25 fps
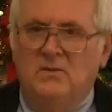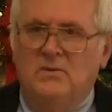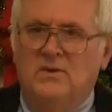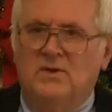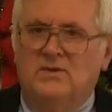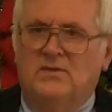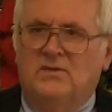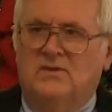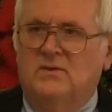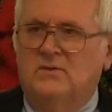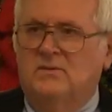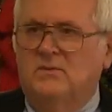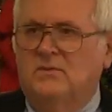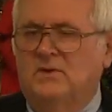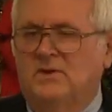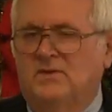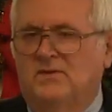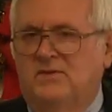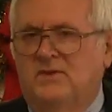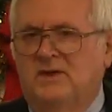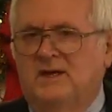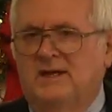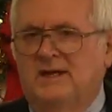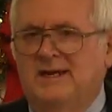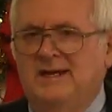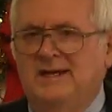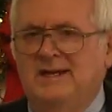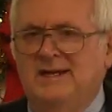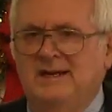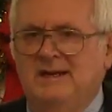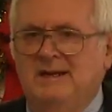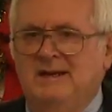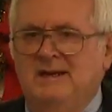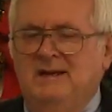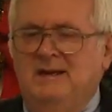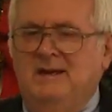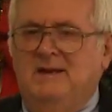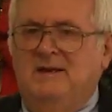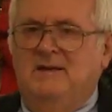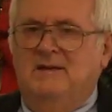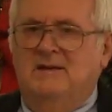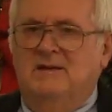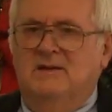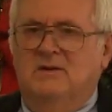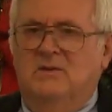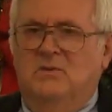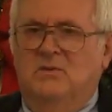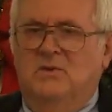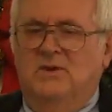With thy, you know,